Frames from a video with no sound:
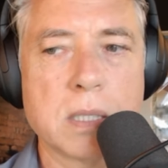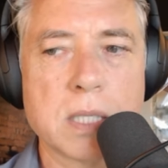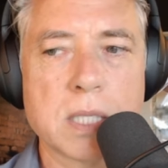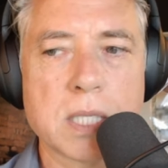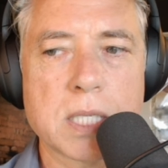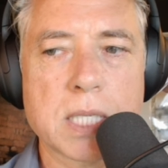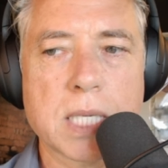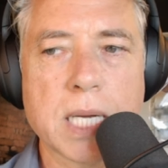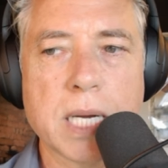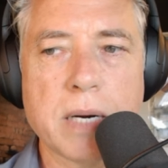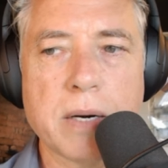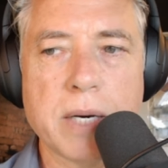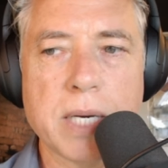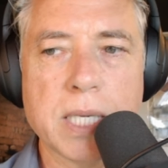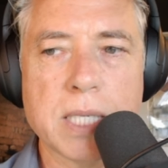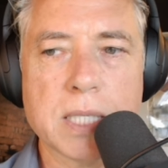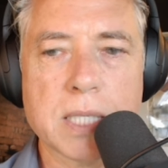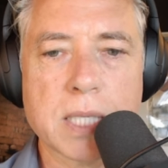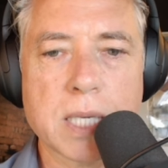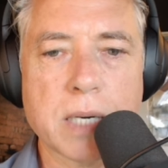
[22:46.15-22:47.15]
Scary,
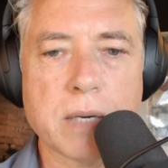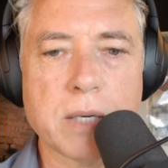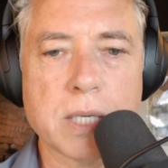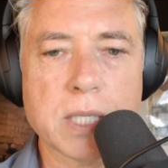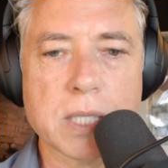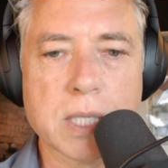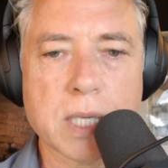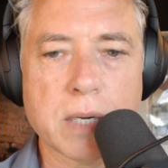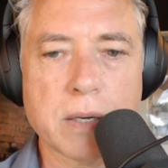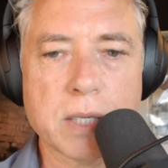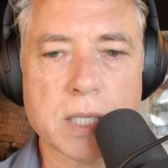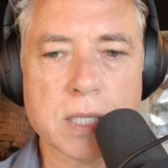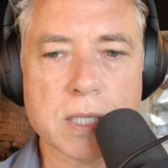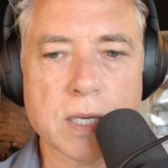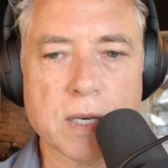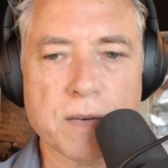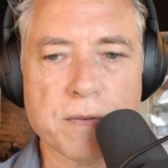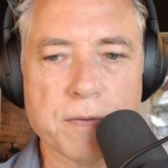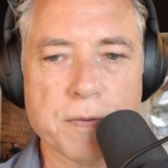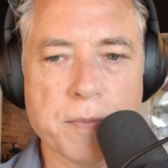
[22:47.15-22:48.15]
scary, scary
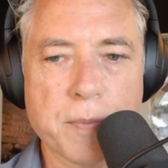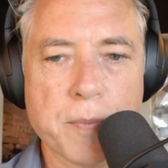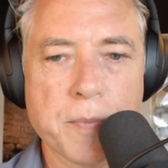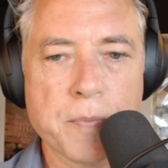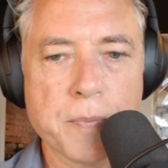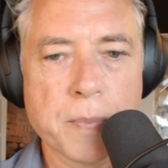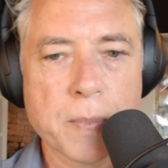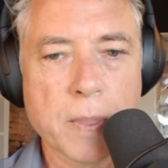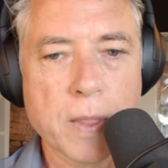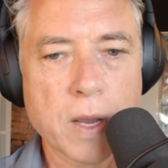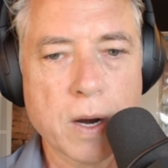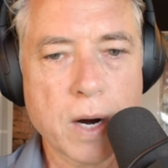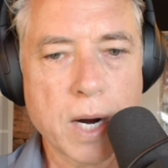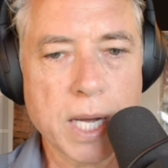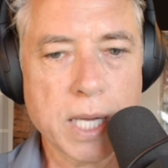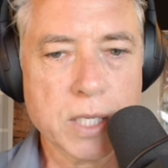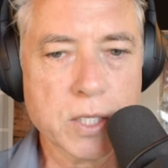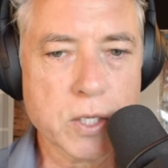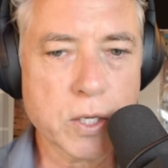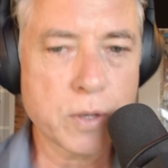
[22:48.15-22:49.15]
stuff. All
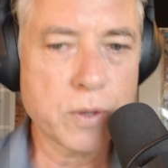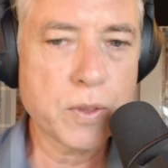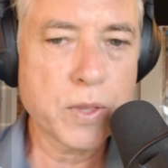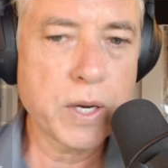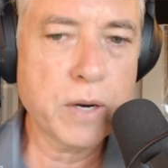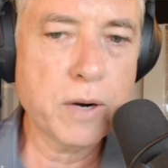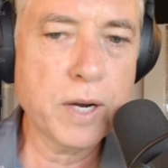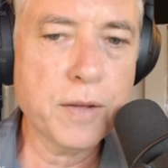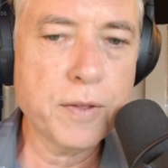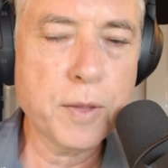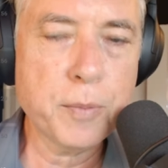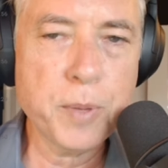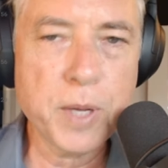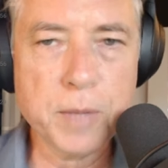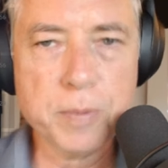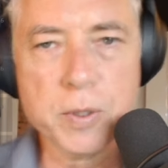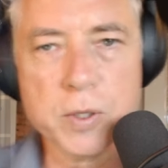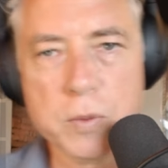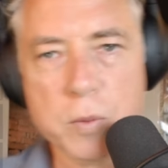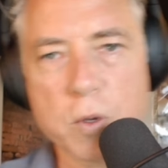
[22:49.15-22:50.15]
right, so theory of the
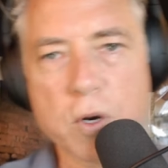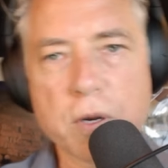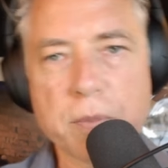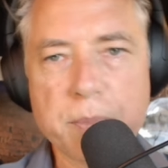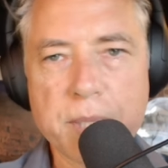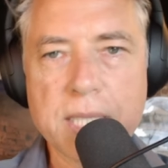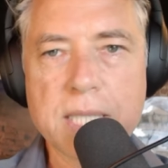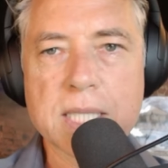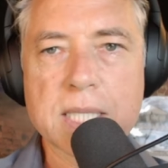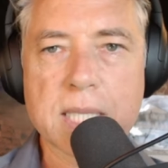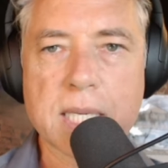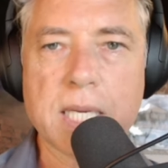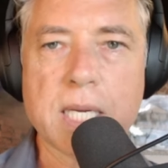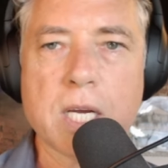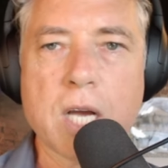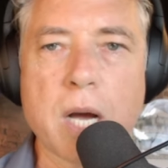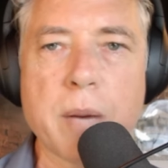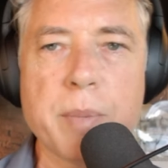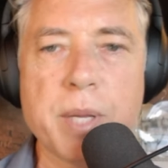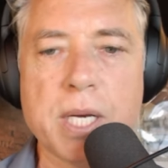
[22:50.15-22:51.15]
People's War means the
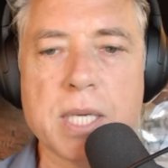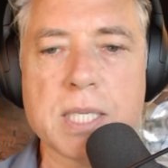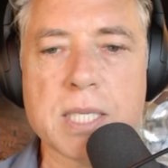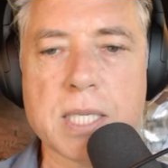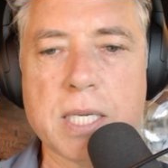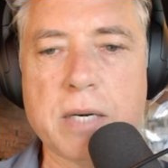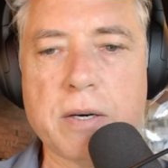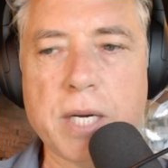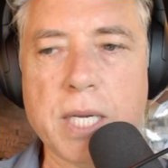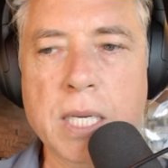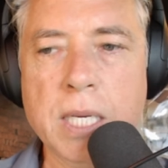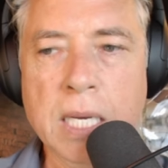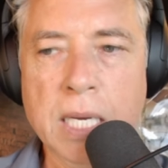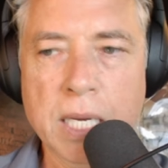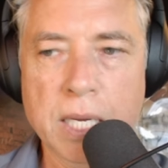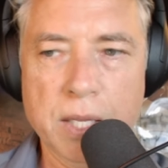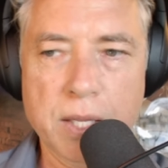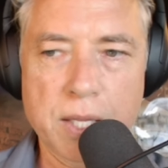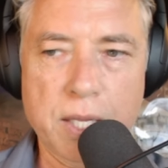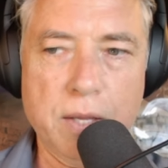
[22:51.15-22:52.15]
communist theory,
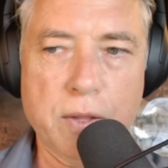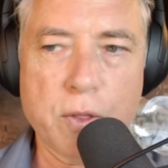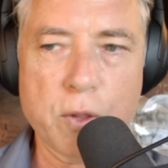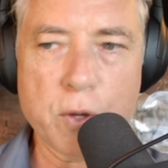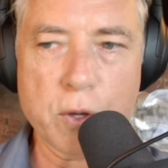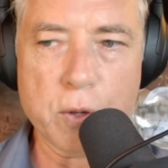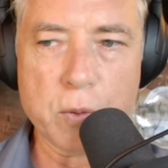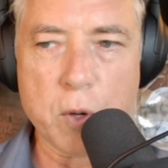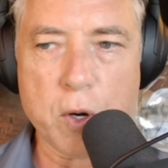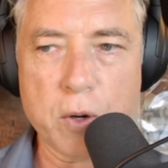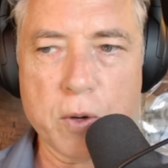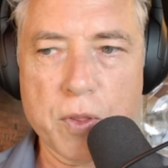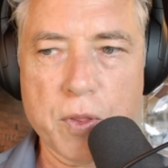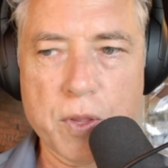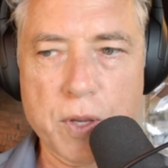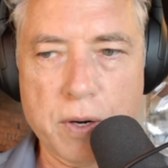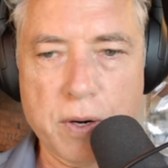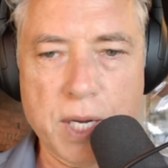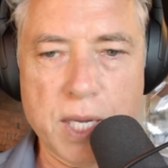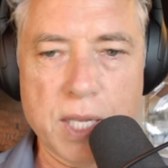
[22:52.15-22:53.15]
the third world
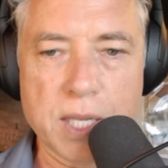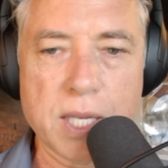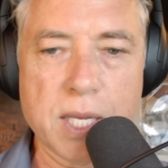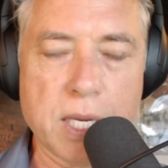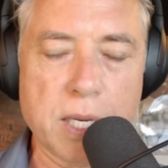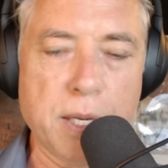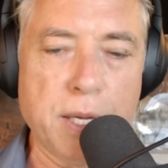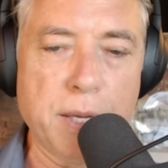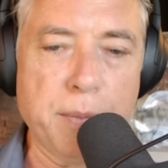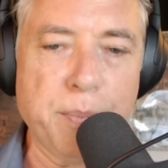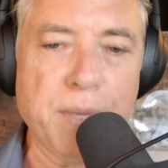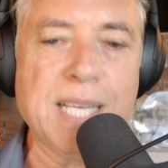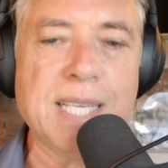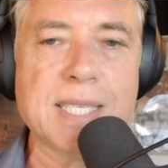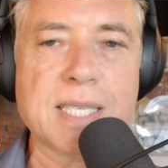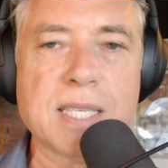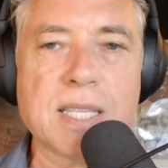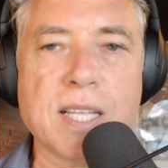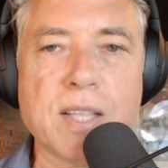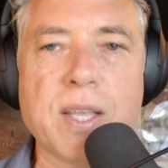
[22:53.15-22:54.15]
theory. It
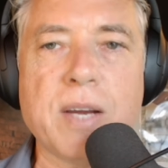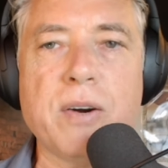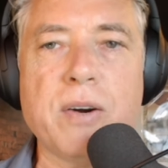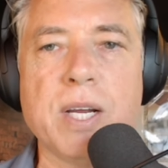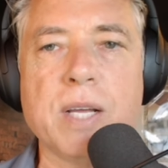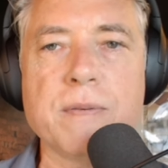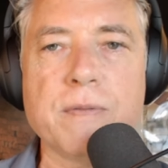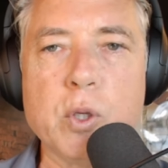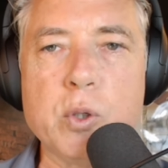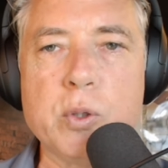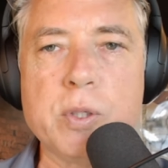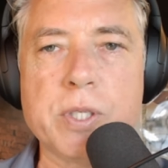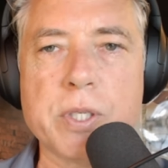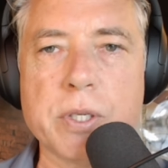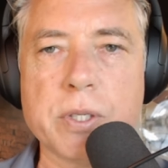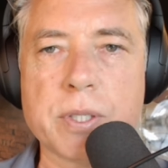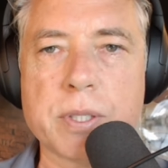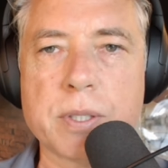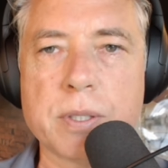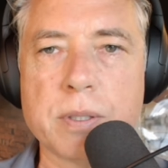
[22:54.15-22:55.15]
means the theory of
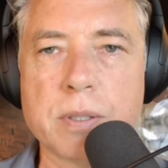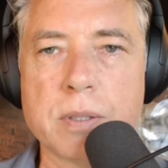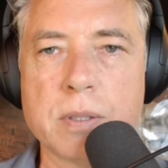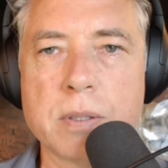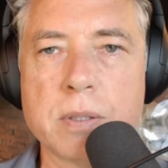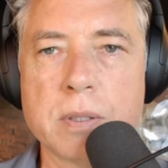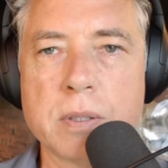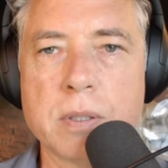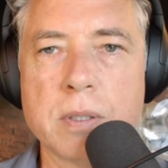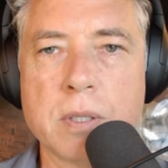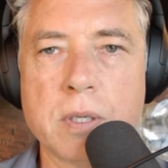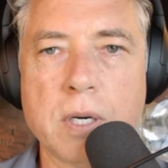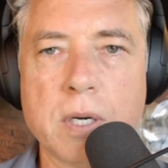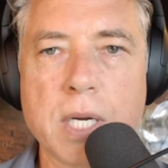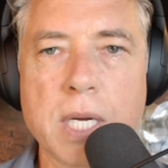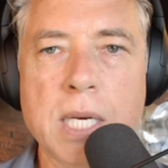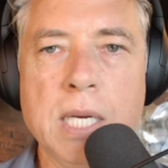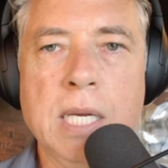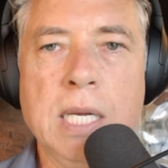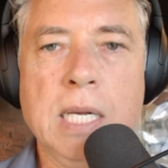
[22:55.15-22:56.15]
losers, right?